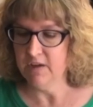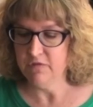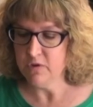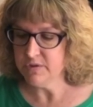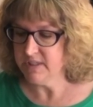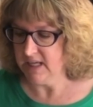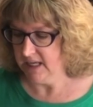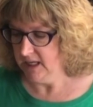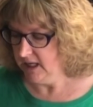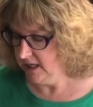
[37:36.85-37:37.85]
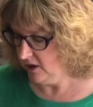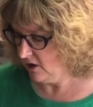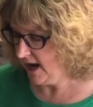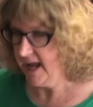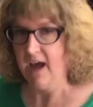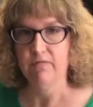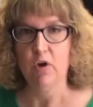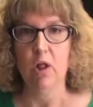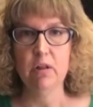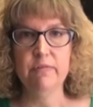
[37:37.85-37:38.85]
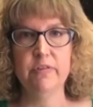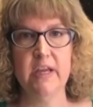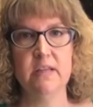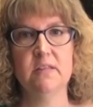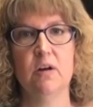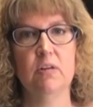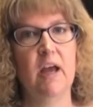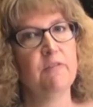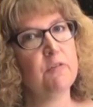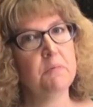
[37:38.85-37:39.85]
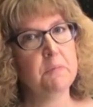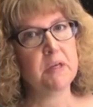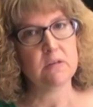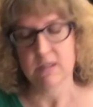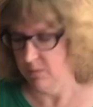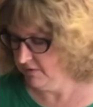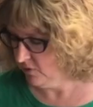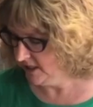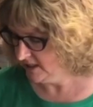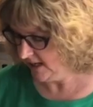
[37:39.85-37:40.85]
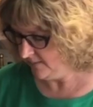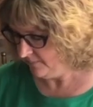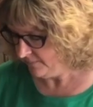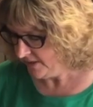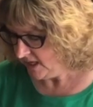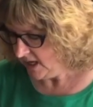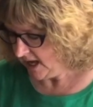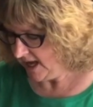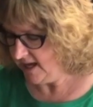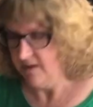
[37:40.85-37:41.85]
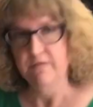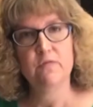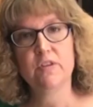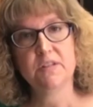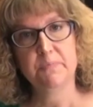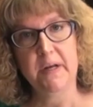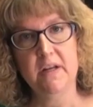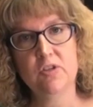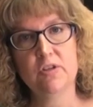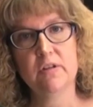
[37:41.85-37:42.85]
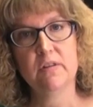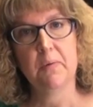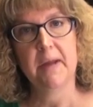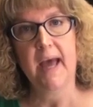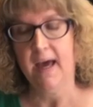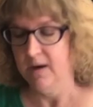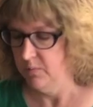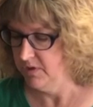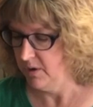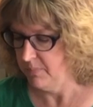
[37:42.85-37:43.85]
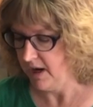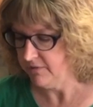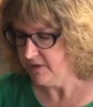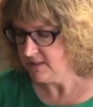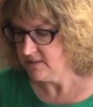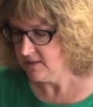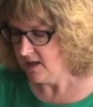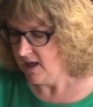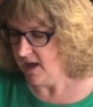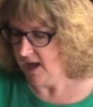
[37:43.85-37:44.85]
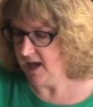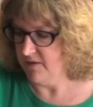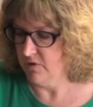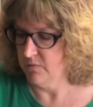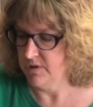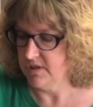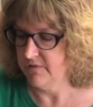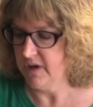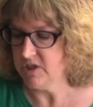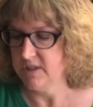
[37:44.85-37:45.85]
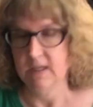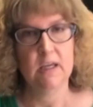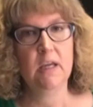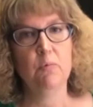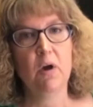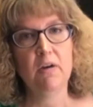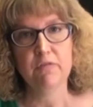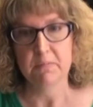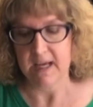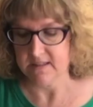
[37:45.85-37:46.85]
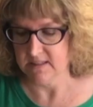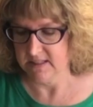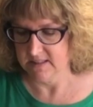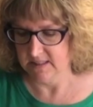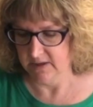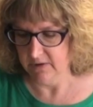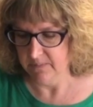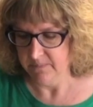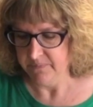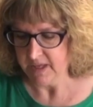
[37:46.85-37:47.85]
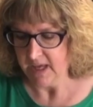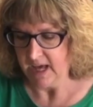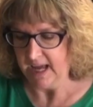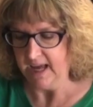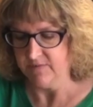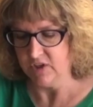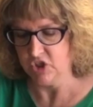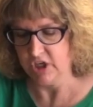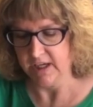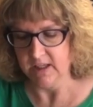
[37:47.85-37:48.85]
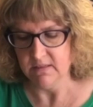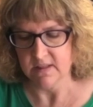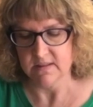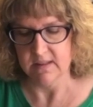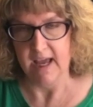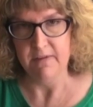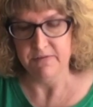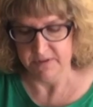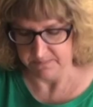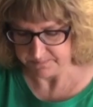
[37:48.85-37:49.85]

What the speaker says: if you see here, I have all of the things that are left from the meals that we've already done. I have the spinach that we had with our breakfast. I have our roasted veggies and quinoa from last night's dinner. I have the chicken that's left.